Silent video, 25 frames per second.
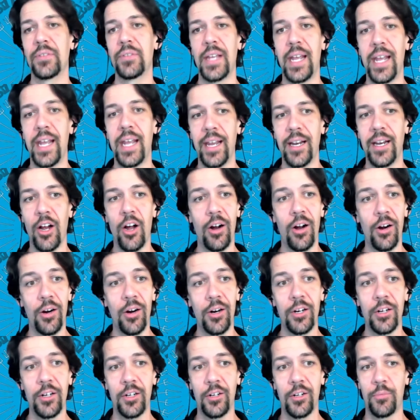And
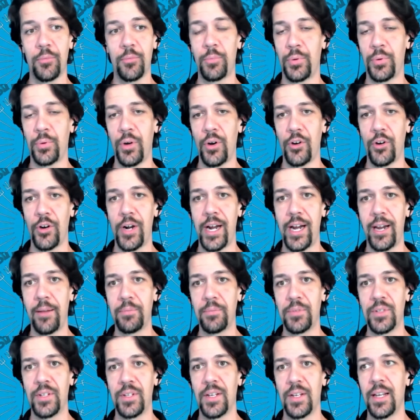our
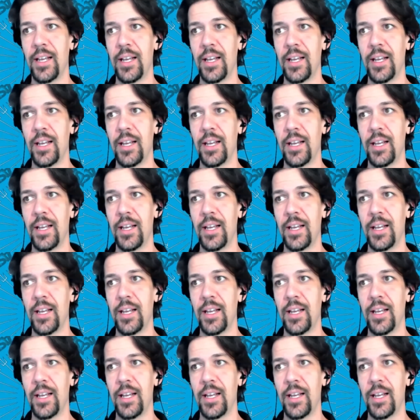programs,